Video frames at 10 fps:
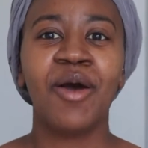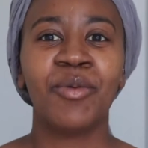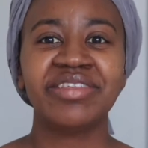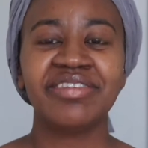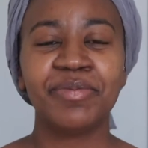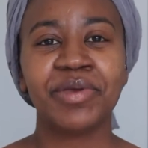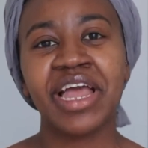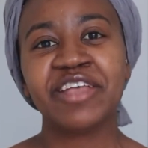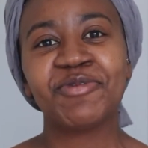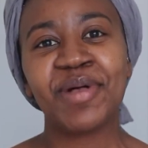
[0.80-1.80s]
What's up you
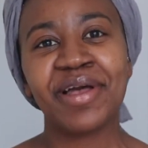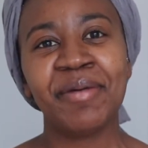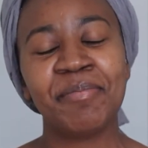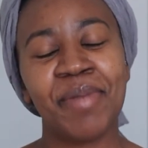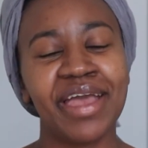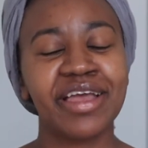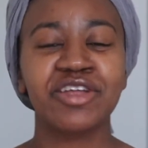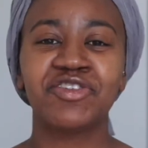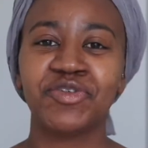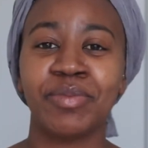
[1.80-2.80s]
guys, welcome back
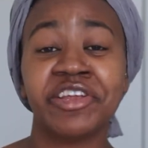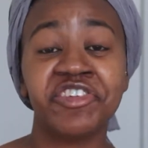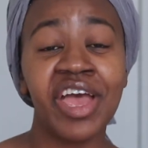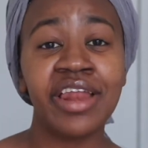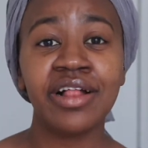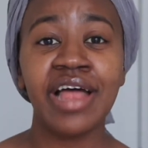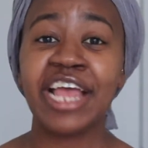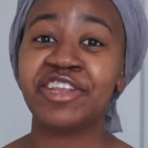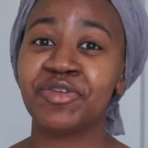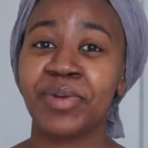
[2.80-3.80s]
to my channel
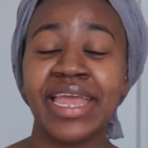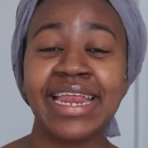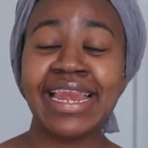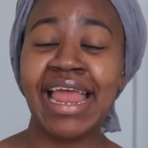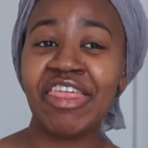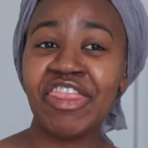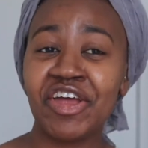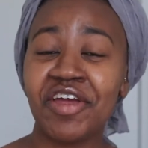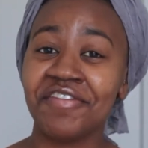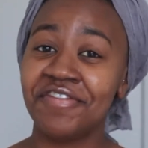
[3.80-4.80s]
and to
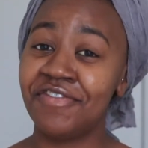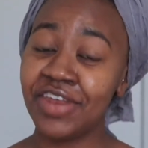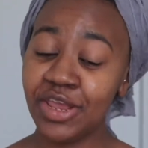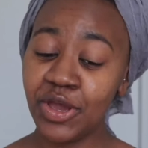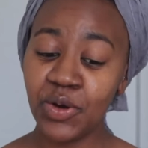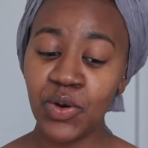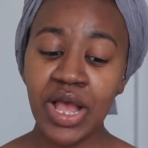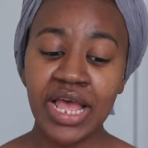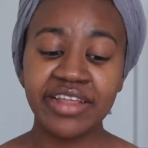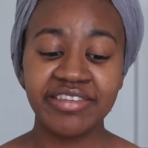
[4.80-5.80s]
another video.
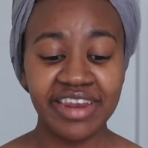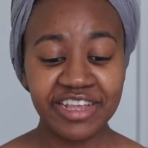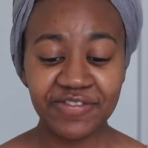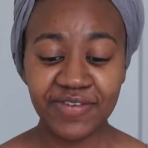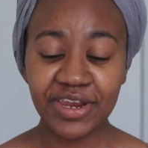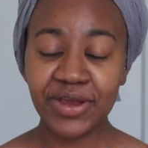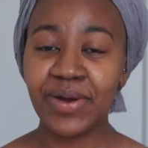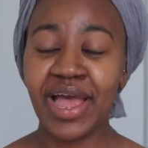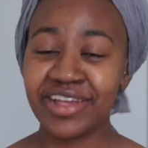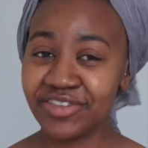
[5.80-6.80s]
Today's video,
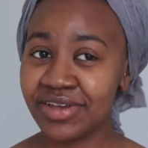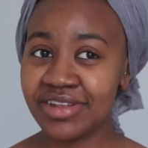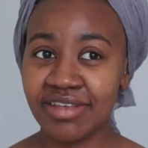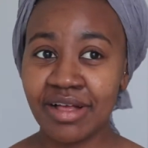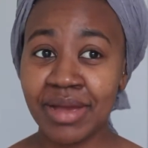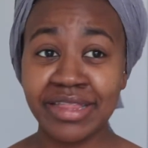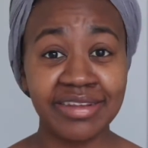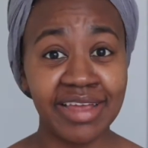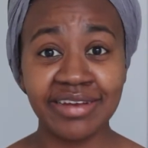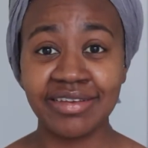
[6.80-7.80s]
as you can tell by the
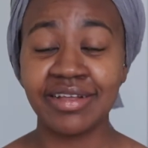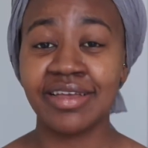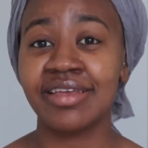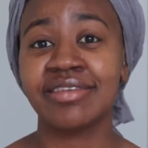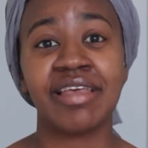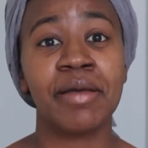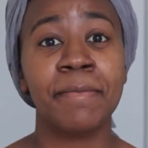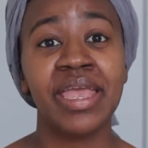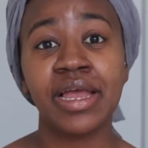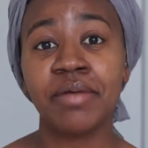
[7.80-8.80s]
title, is a
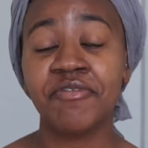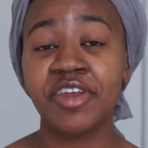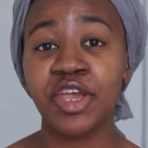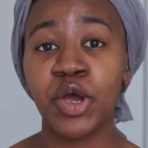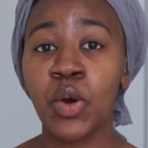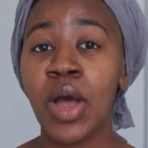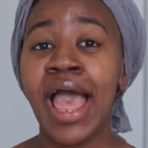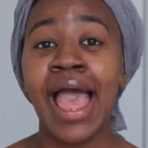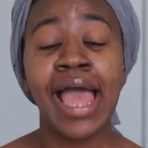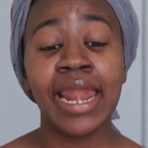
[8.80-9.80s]
makeup video,
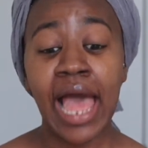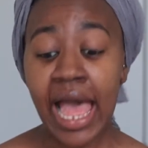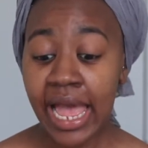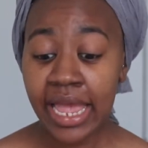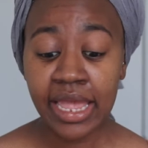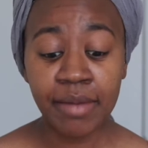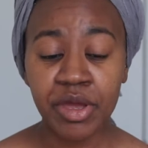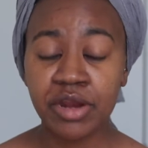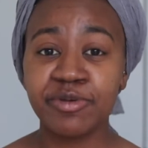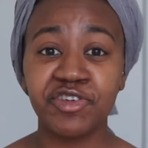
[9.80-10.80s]
and I am
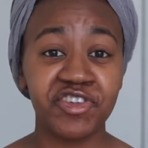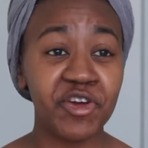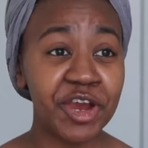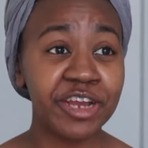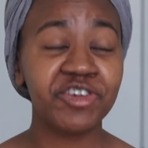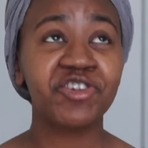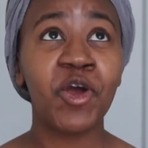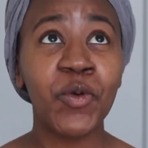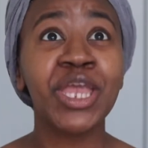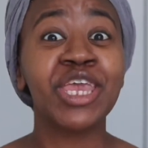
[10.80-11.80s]
going to be
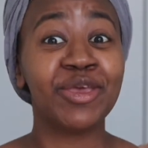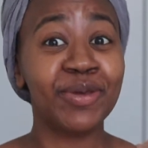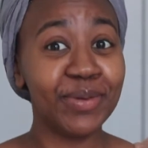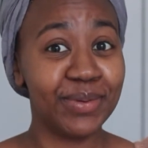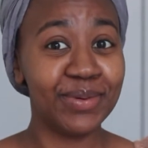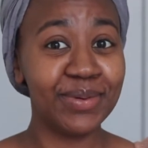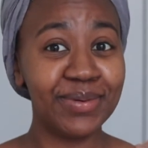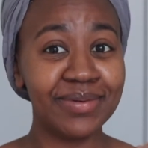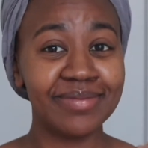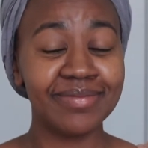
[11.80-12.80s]
showing you